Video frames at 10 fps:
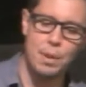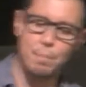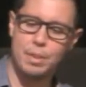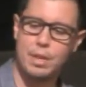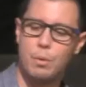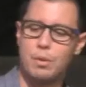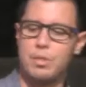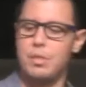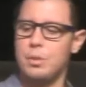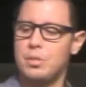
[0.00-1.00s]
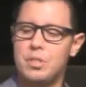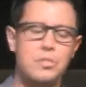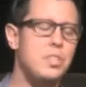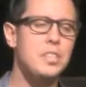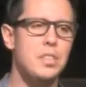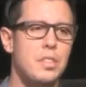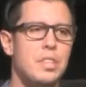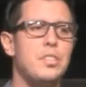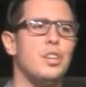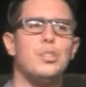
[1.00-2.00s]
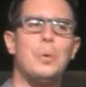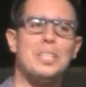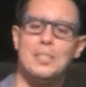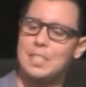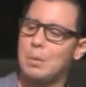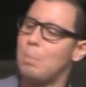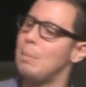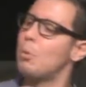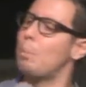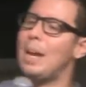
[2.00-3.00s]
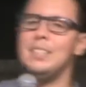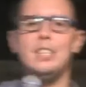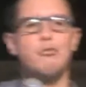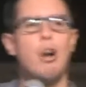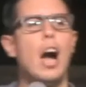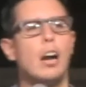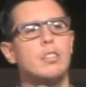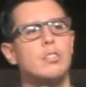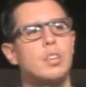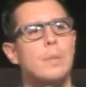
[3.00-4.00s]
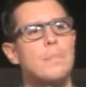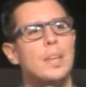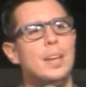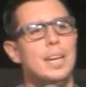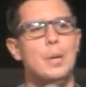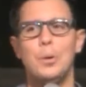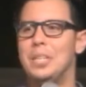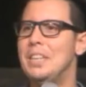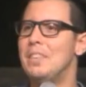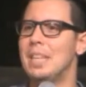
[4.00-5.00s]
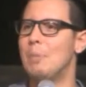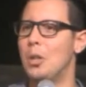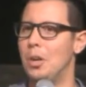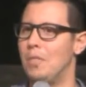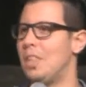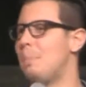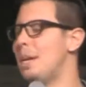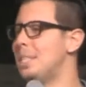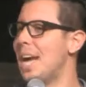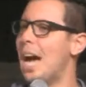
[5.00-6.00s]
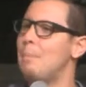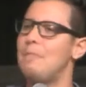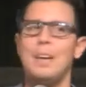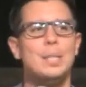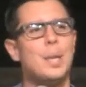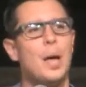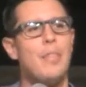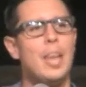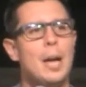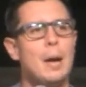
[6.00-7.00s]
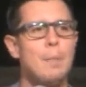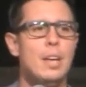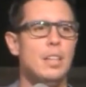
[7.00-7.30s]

But there was this season this year, 2017, where people were painting rocks, and they were leaving them all over. They'd paint a happy face on them.